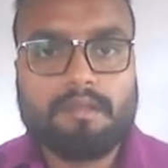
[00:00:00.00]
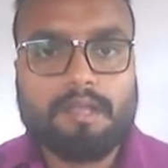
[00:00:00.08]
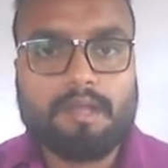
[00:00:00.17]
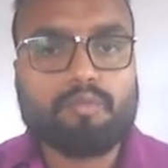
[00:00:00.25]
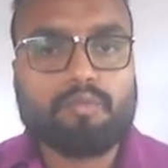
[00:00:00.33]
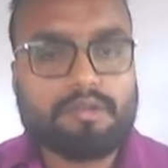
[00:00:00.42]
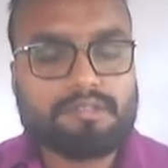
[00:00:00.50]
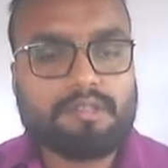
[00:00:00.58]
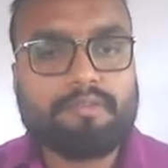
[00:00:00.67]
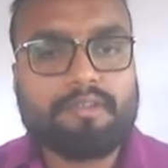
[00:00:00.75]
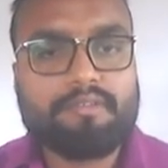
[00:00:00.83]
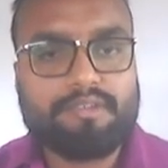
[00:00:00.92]
And what's the
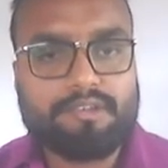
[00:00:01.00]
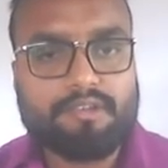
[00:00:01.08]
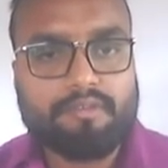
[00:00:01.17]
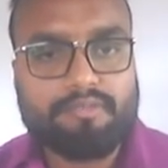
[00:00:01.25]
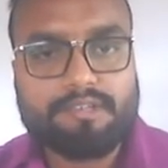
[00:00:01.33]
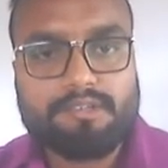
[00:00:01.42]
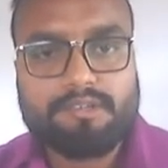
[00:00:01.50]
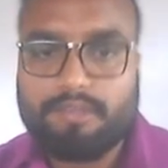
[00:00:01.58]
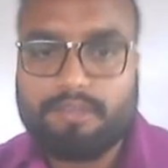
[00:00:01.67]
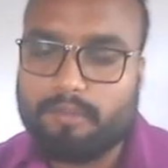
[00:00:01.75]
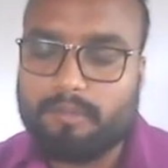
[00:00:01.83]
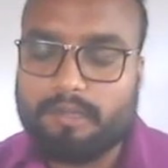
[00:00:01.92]
benefit of it?
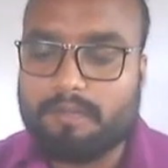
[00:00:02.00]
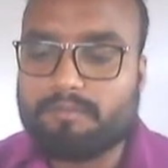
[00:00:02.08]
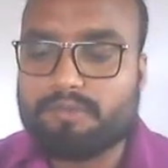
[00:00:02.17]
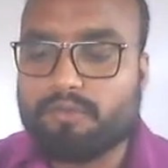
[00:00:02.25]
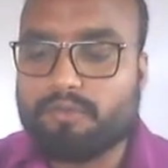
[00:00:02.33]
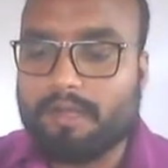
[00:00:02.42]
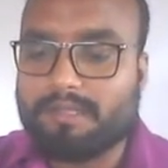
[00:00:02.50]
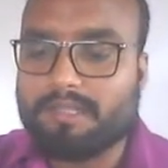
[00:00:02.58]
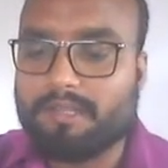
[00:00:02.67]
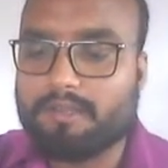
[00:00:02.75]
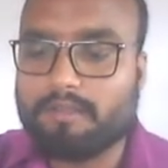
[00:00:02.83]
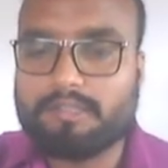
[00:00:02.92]
You will come to know at the
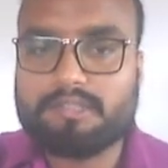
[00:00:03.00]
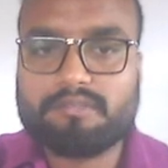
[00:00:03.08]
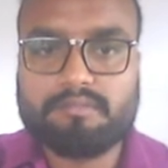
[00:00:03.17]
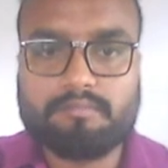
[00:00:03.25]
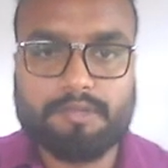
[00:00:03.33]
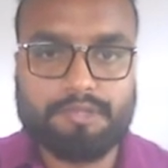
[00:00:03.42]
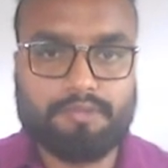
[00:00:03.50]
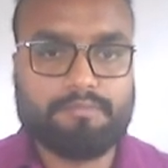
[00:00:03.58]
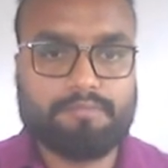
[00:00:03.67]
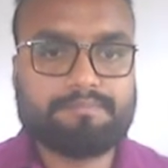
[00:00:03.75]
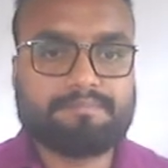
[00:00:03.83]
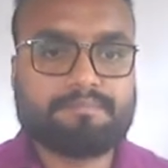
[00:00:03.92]
end of this video.
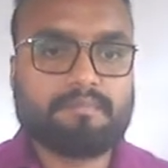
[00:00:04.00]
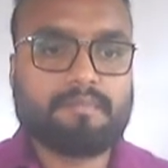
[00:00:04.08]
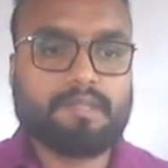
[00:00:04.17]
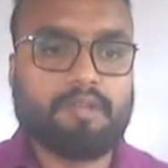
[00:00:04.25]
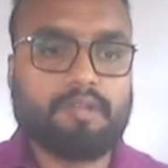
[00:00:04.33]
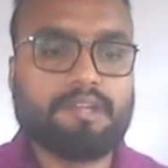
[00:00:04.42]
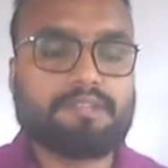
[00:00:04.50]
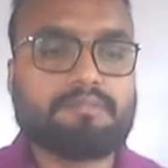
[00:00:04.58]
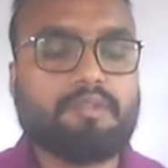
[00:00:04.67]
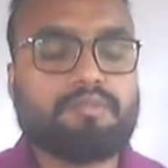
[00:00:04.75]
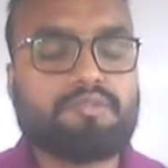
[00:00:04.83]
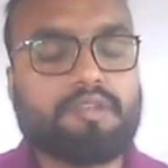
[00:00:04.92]
Now let's
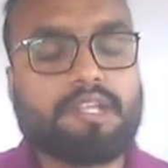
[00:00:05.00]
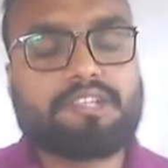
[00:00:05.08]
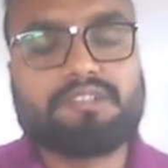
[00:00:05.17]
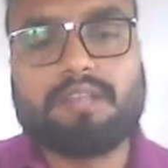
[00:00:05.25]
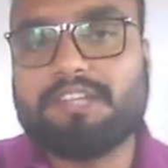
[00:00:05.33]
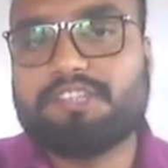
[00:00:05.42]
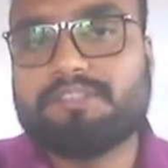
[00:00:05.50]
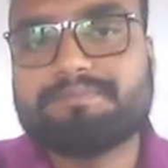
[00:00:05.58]
move to next slide.